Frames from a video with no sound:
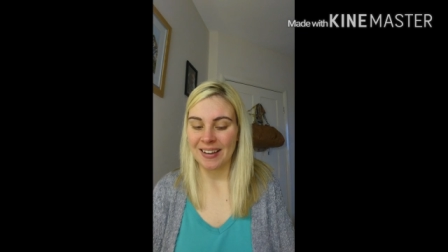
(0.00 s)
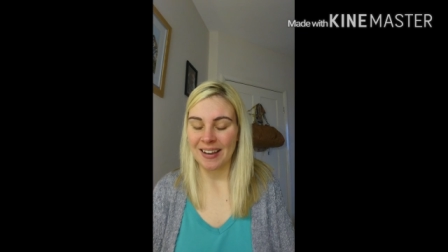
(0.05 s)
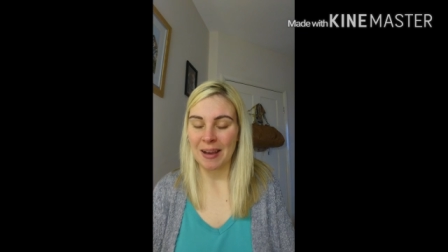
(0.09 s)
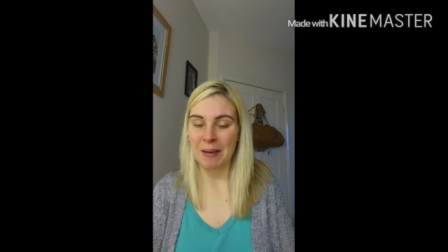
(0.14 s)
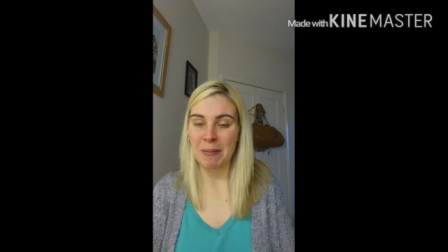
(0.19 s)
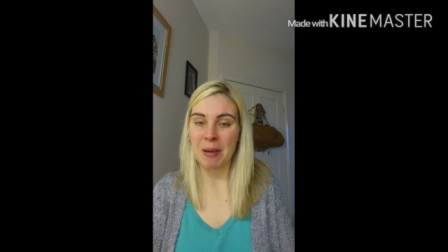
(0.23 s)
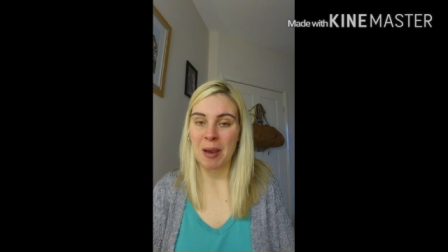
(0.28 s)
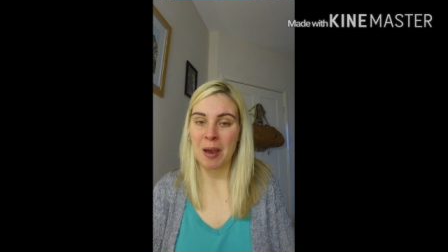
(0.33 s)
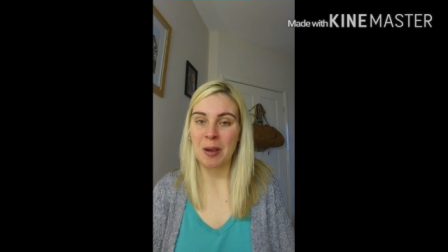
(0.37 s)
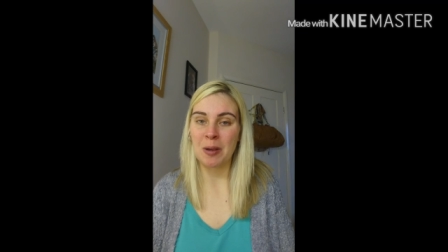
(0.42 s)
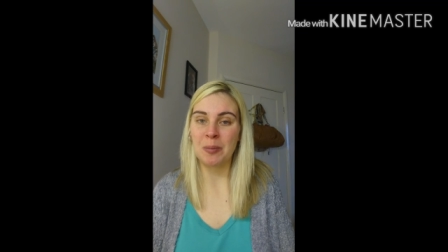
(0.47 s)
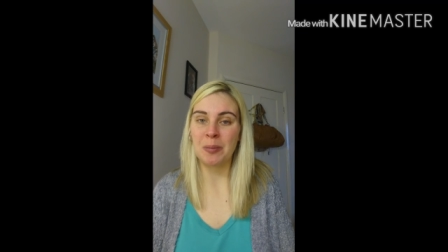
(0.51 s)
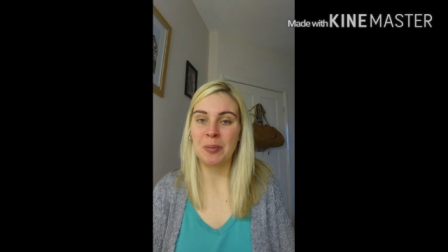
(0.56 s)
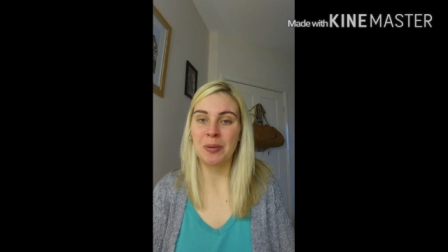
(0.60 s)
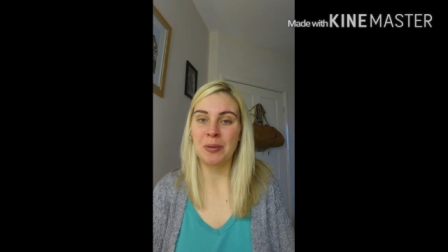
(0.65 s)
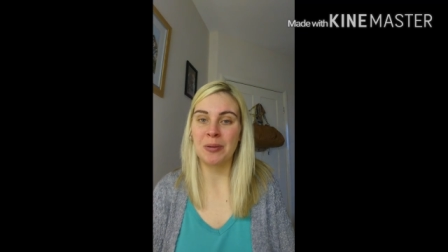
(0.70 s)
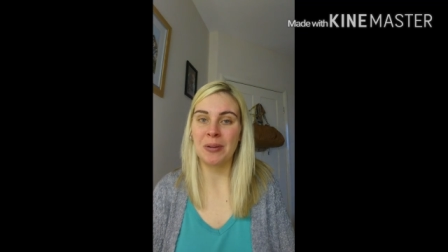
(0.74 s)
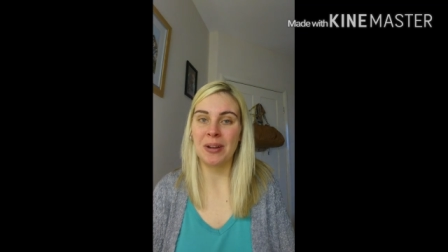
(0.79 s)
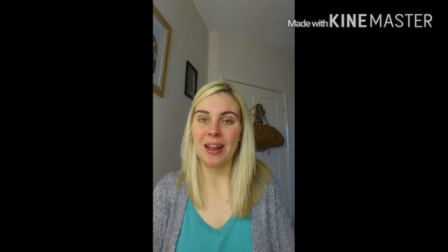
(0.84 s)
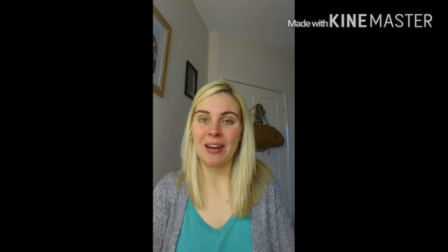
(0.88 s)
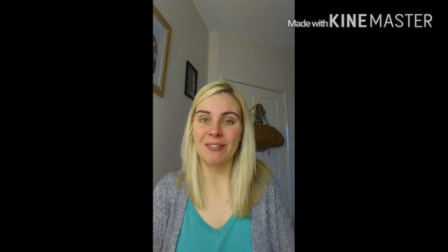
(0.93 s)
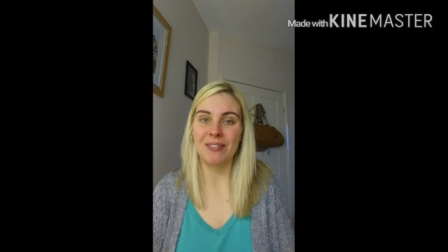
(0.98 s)
I hope
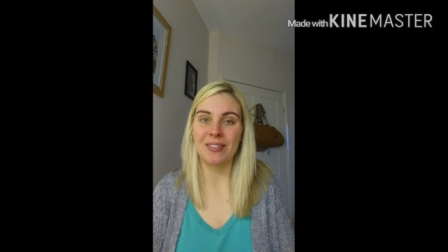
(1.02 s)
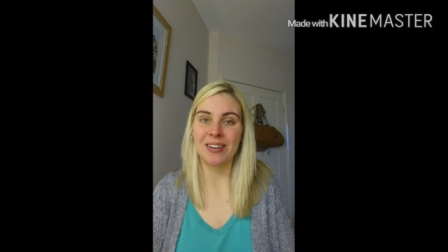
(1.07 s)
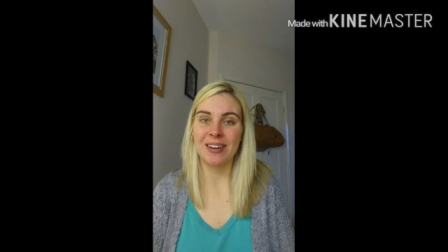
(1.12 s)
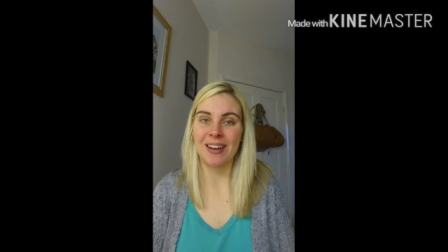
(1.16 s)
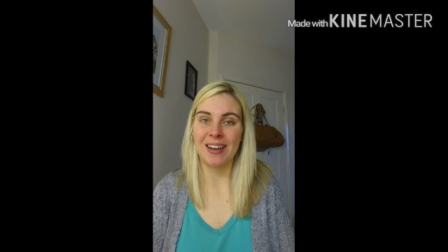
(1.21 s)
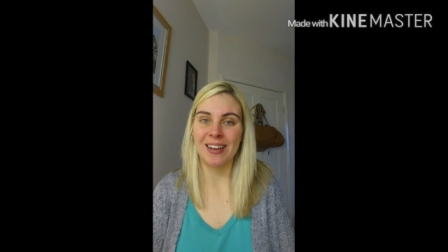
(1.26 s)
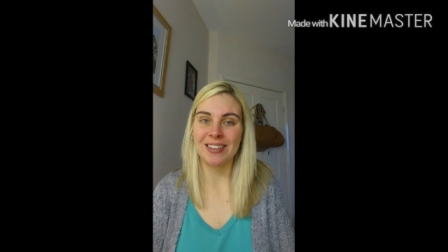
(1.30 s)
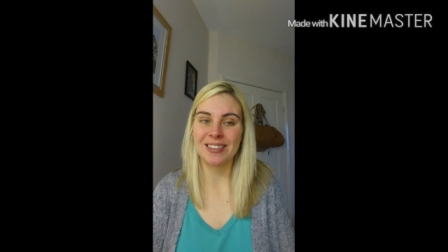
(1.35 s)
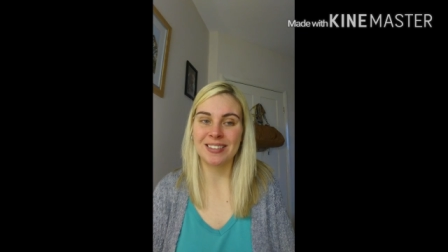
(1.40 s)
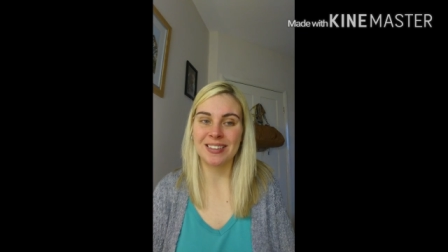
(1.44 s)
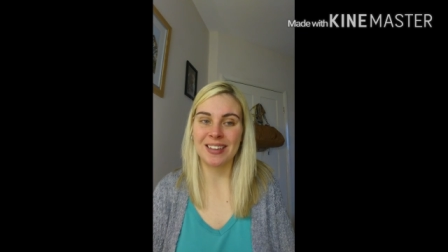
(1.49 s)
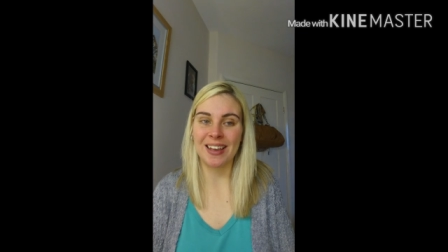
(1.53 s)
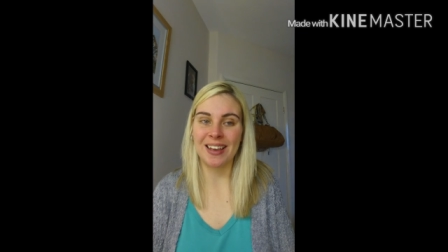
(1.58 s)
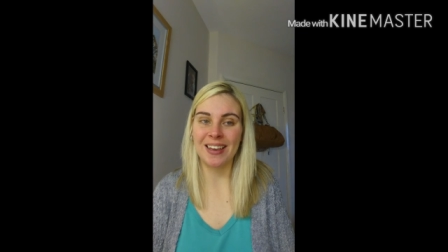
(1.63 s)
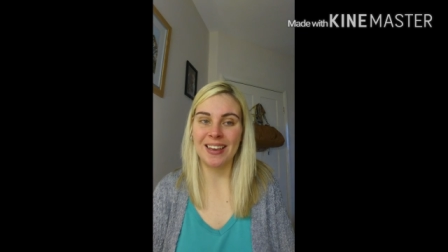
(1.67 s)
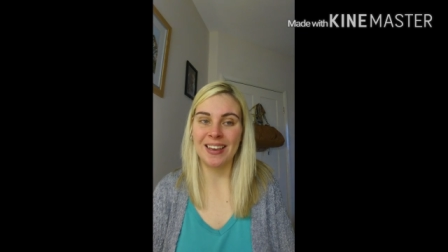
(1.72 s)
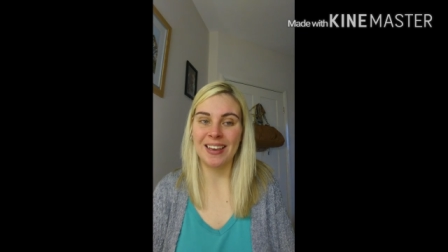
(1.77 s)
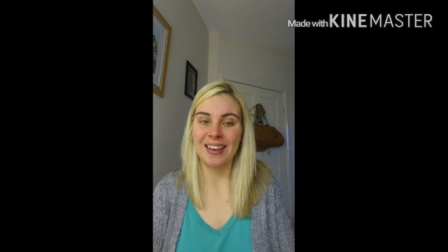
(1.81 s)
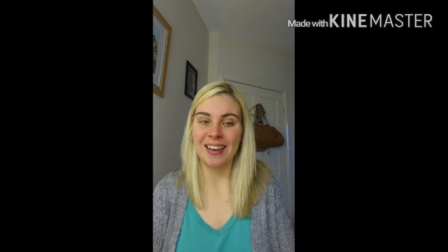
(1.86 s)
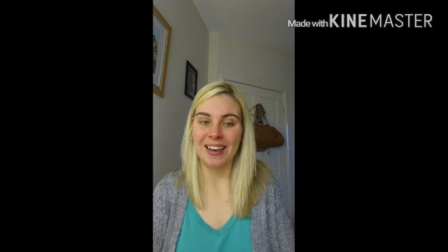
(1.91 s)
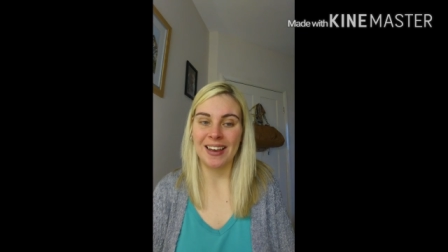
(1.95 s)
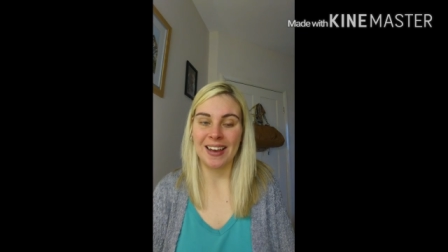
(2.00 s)
you all have a nice
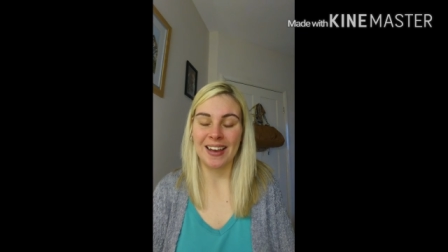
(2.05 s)
day,